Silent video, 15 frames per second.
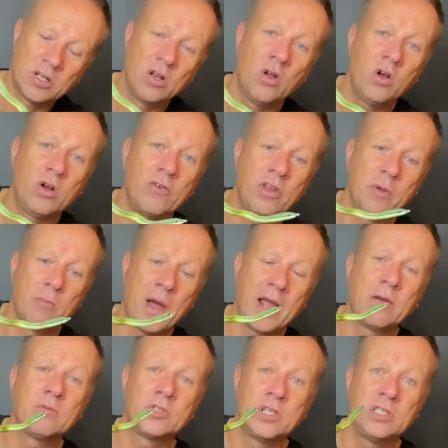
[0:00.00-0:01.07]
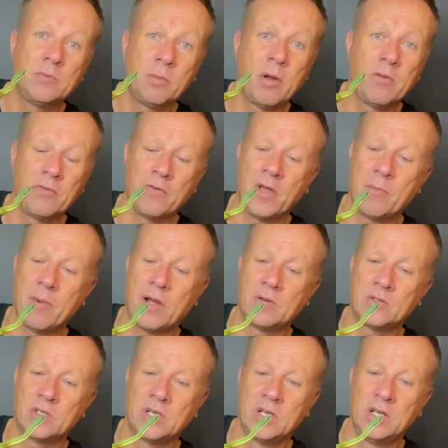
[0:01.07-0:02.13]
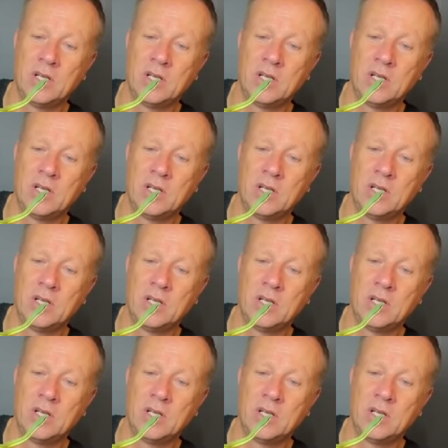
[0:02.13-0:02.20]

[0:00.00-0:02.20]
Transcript: longer in the males, these are both females,